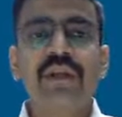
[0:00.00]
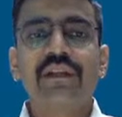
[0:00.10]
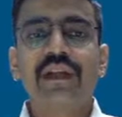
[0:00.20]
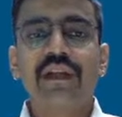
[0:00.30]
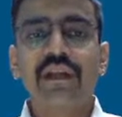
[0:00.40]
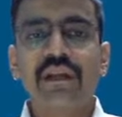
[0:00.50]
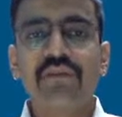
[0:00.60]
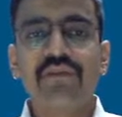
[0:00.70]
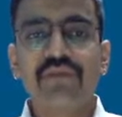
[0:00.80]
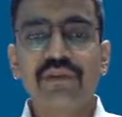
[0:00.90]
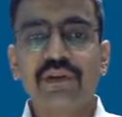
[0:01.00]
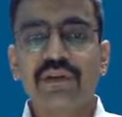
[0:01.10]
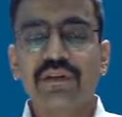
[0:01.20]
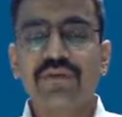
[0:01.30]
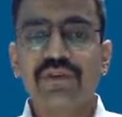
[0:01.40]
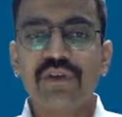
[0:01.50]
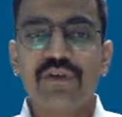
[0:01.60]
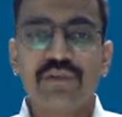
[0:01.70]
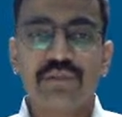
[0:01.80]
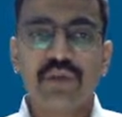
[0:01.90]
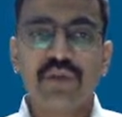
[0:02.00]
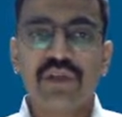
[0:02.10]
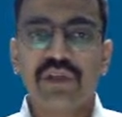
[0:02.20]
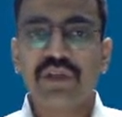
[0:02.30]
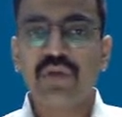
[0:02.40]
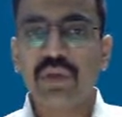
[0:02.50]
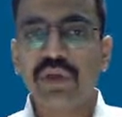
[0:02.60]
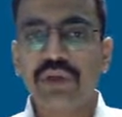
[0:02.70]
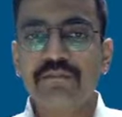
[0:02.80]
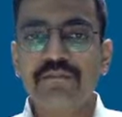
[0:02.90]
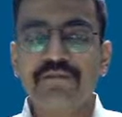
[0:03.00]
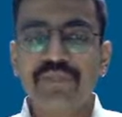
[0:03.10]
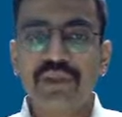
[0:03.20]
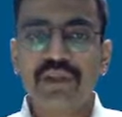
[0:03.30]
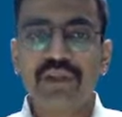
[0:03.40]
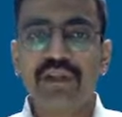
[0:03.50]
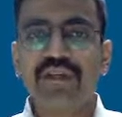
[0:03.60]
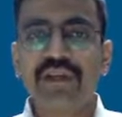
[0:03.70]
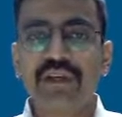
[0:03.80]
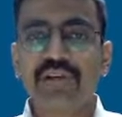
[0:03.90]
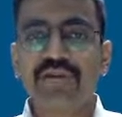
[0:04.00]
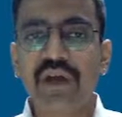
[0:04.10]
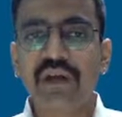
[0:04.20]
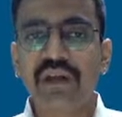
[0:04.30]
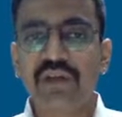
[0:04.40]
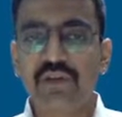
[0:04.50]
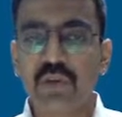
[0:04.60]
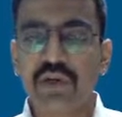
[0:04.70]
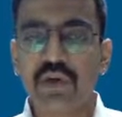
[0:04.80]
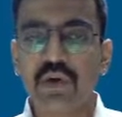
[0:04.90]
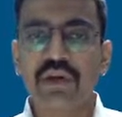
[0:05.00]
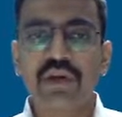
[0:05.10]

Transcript: then if the first product is going up, then the second factor is going down.